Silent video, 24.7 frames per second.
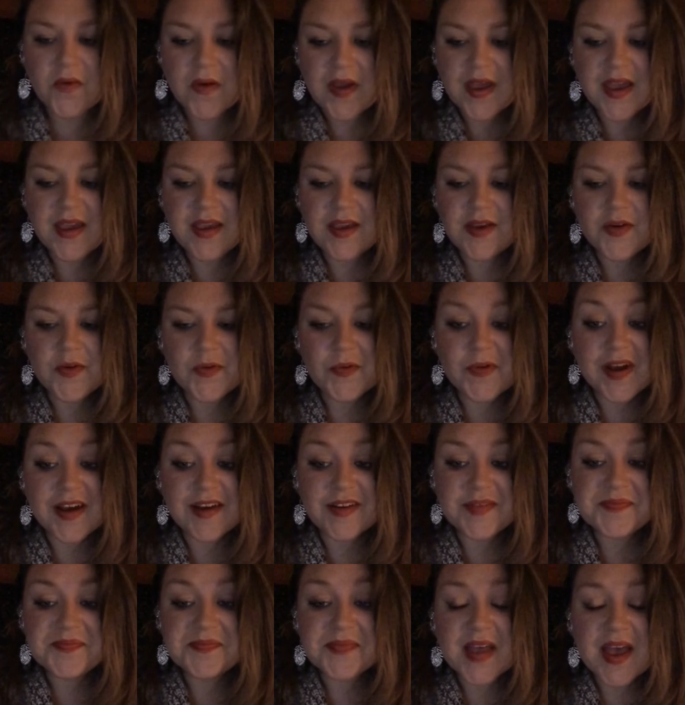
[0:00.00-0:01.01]
Okay,
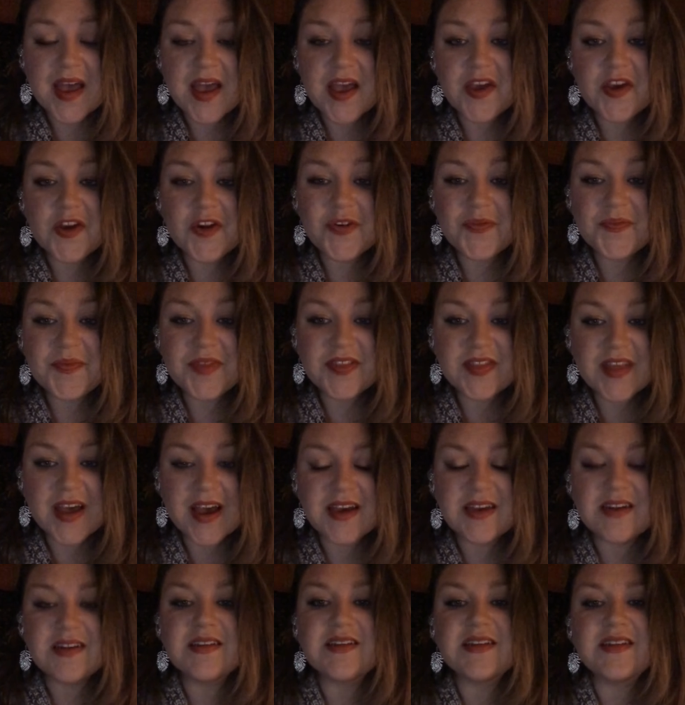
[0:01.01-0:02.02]
well, I hope
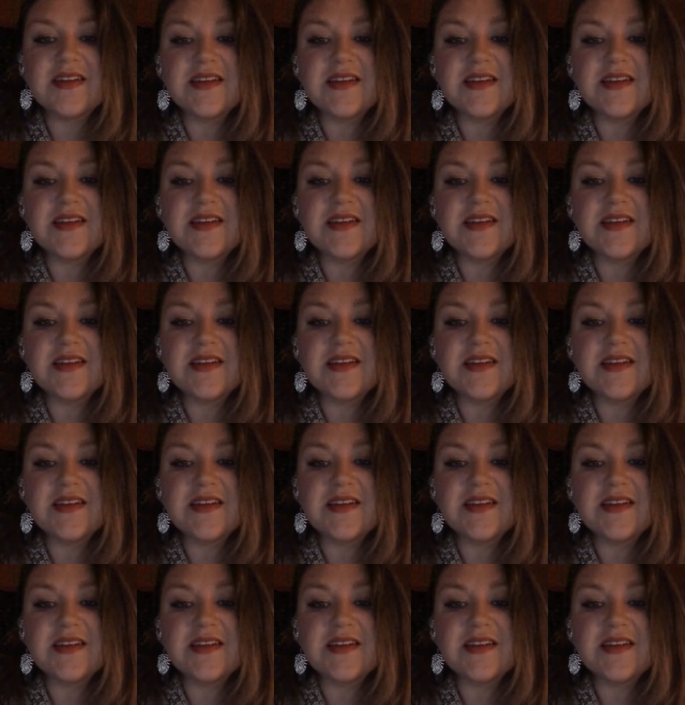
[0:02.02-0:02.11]
that